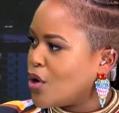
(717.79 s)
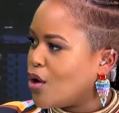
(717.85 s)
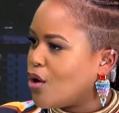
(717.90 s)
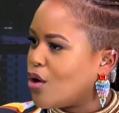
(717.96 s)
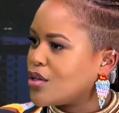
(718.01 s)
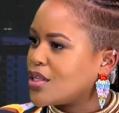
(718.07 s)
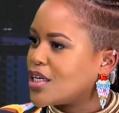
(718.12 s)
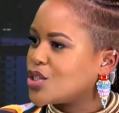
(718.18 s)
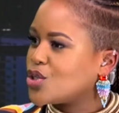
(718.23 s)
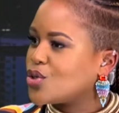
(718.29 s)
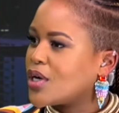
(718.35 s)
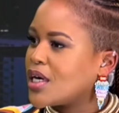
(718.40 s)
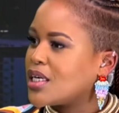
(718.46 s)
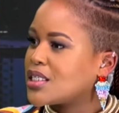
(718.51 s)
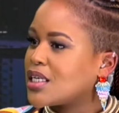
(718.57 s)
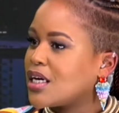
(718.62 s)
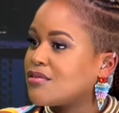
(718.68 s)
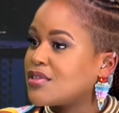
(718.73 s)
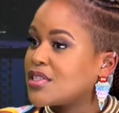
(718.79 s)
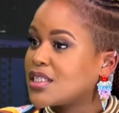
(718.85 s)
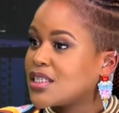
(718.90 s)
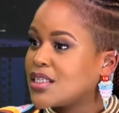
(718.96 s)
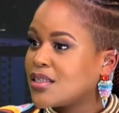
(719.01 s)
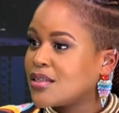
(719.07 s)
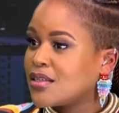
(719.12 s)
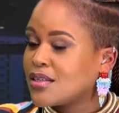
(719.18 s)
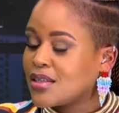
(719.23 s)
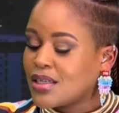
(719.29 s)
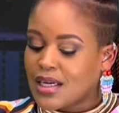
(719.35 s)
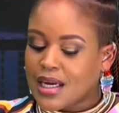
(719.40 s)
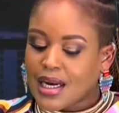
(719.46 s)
all that you guys have seen, kila